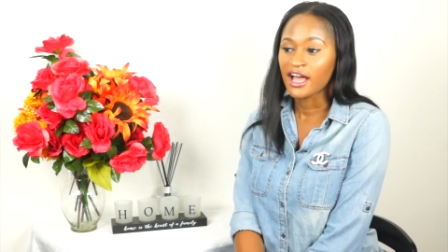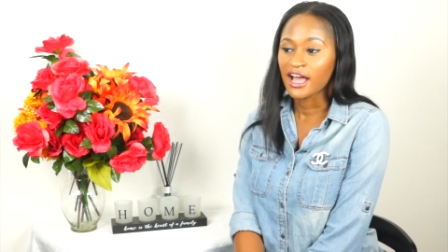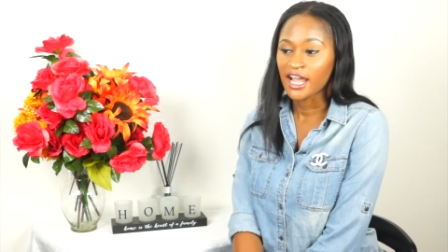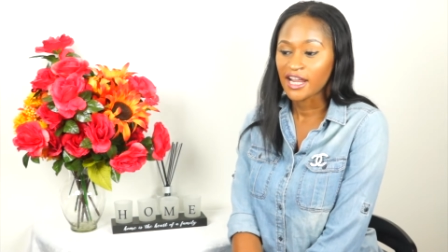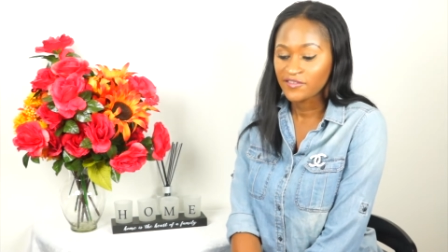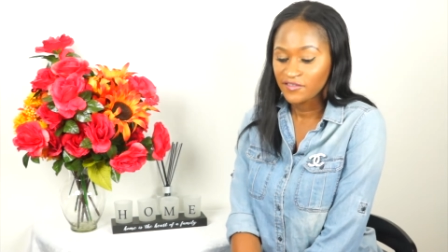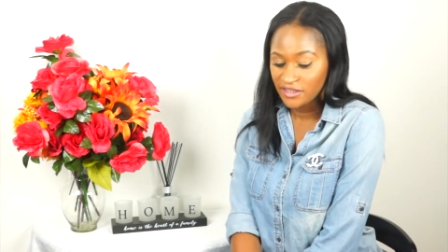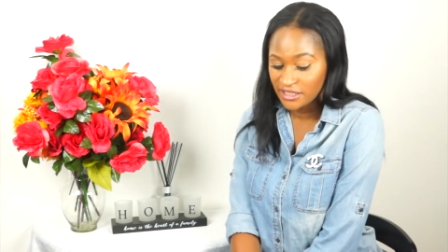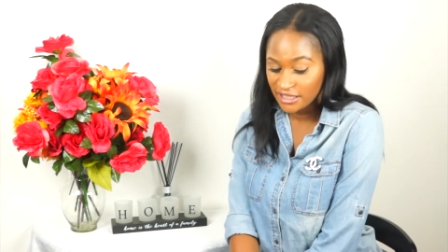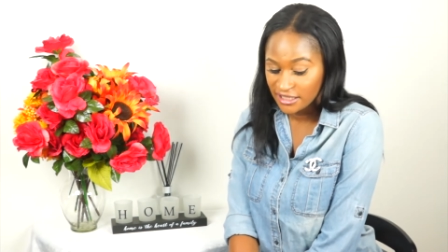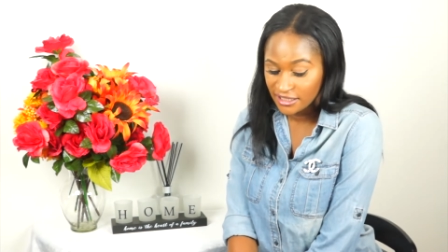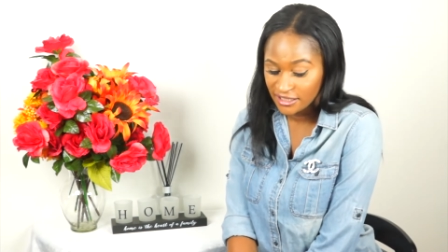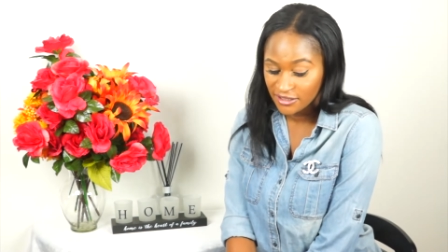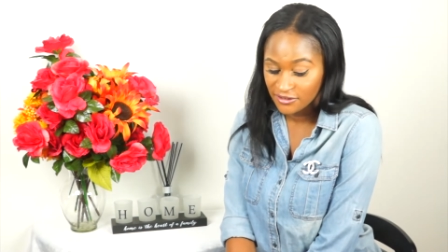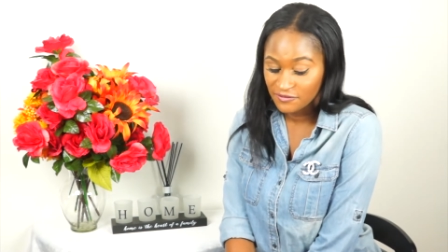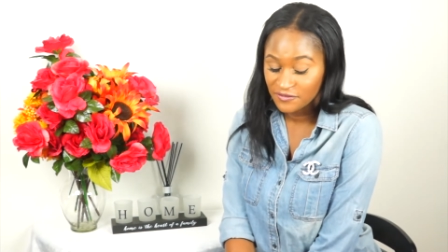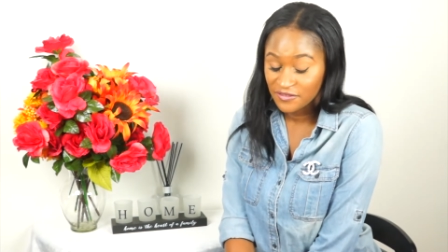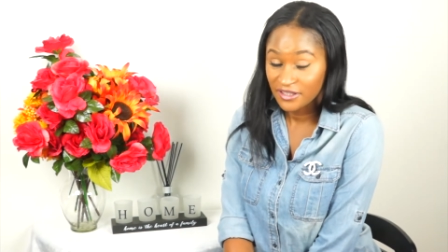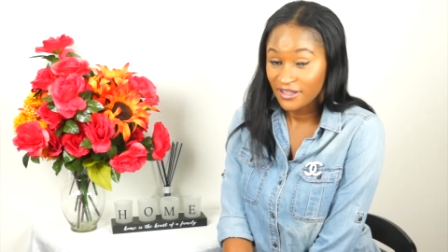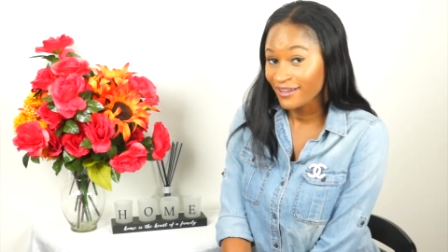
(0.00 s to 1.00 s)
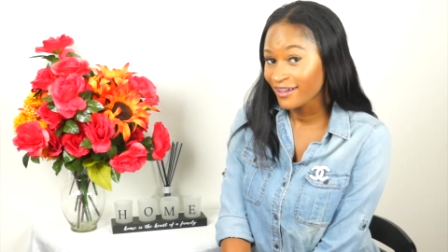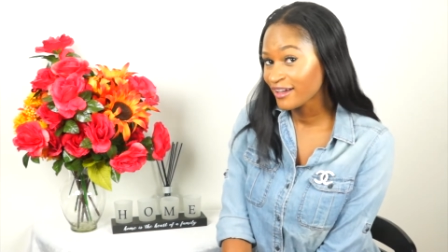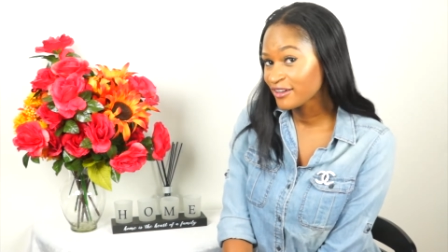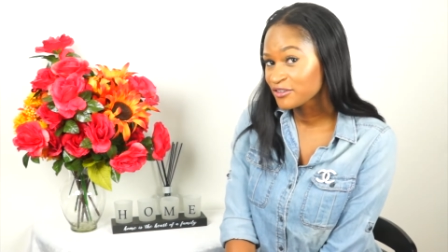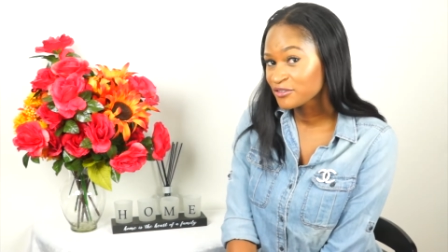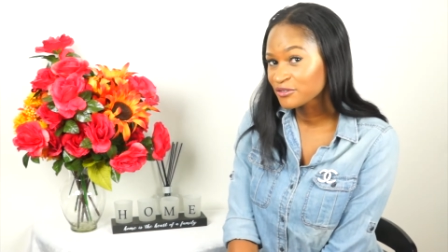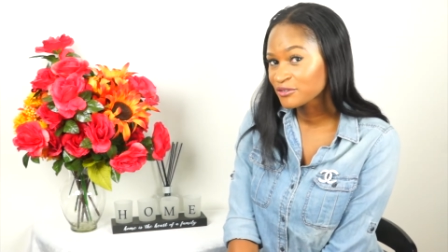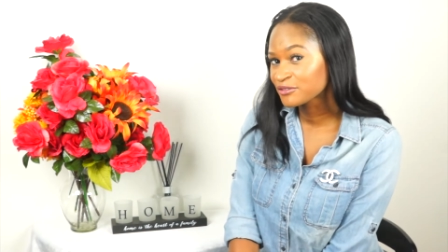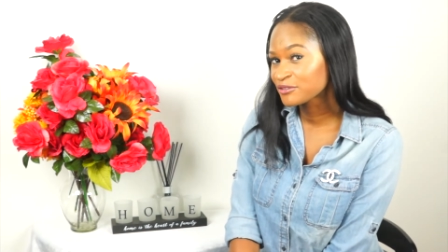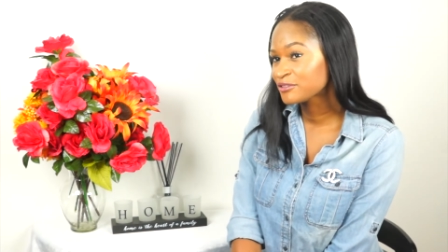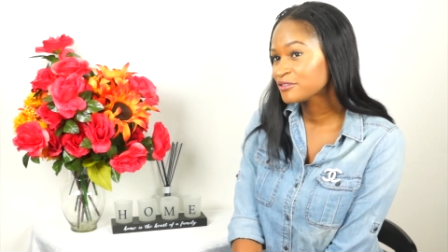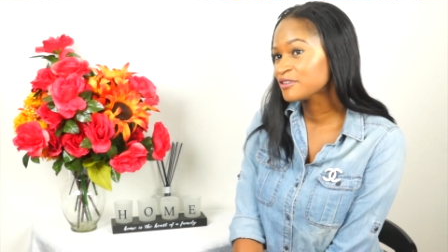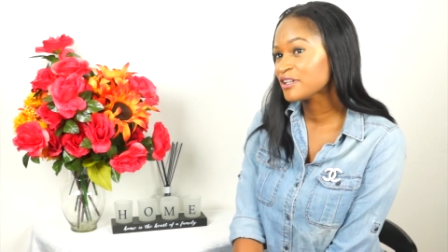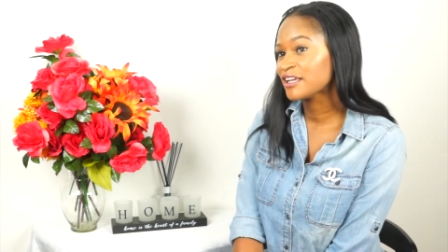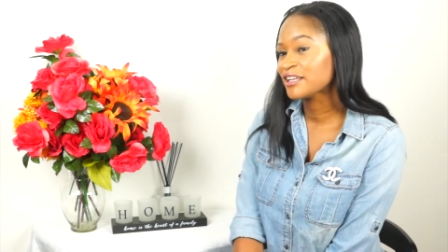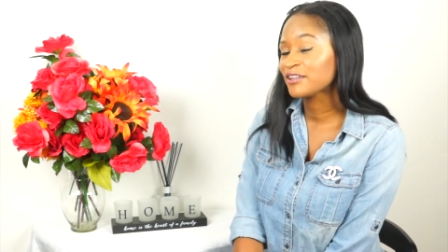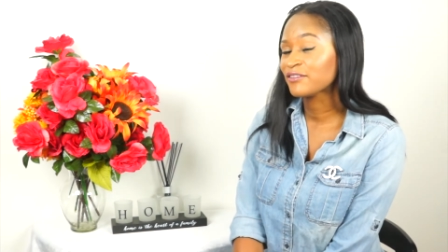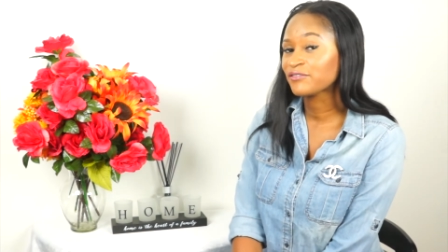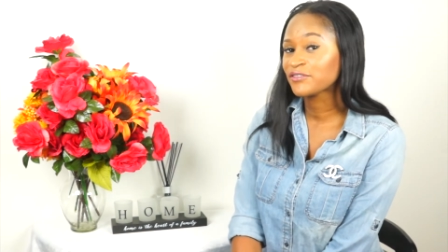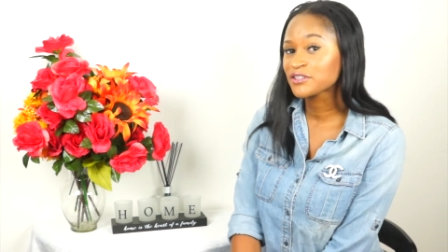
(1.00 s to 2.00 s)
I really love the candle, I
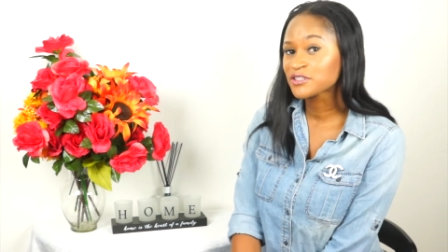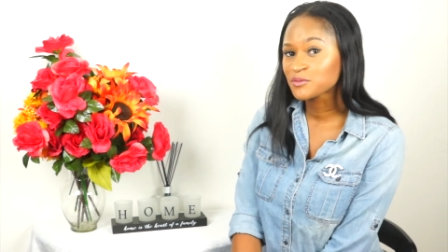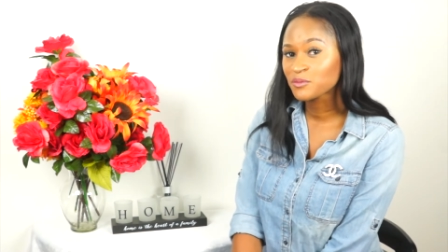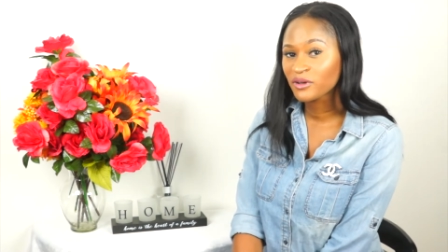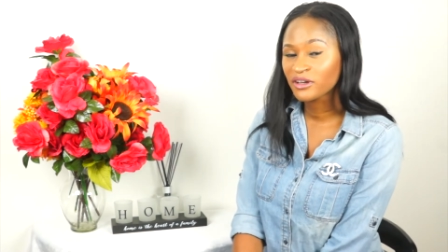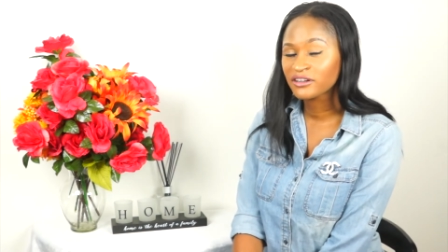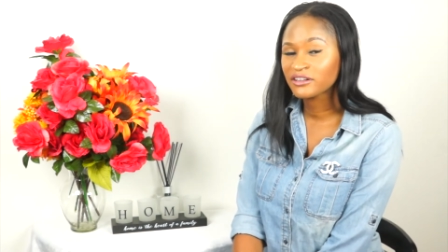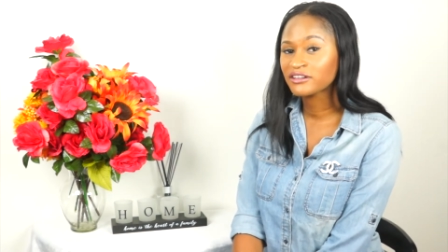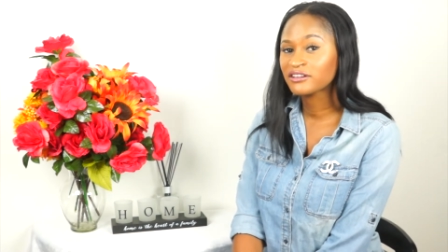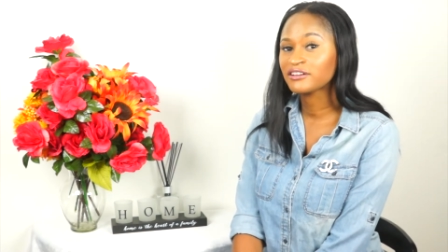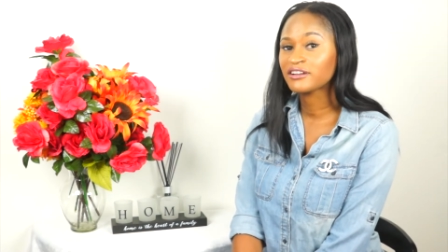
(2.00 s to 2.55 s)
love the sweater,